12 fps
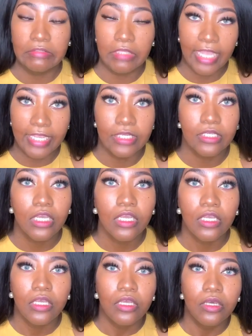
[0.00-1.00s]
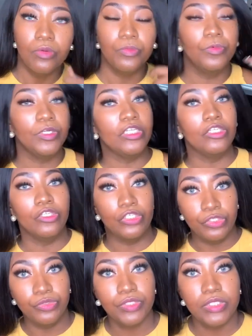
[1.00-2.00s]
like when you're
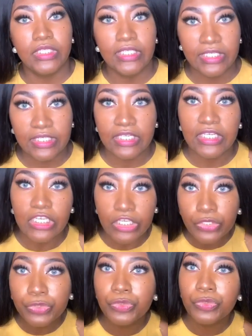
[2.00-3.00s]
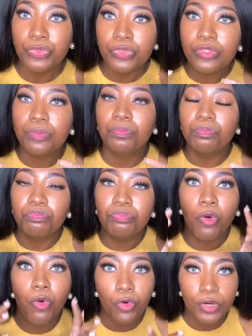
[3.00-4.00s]
used to eating huge
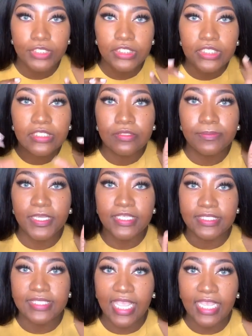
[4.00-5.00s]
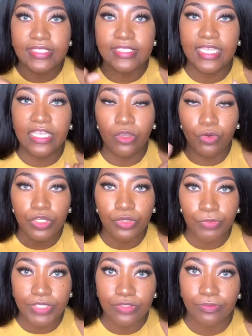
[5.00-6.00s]
portions, big steaks, and going to
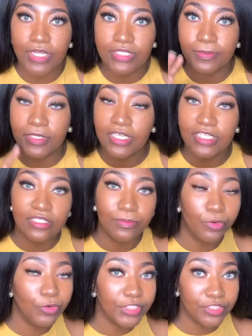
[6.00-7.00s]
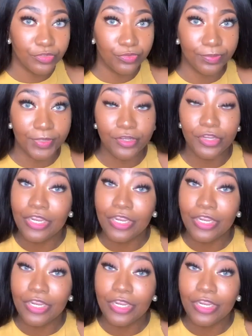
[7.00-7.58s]
restaurants because the portions were bigger.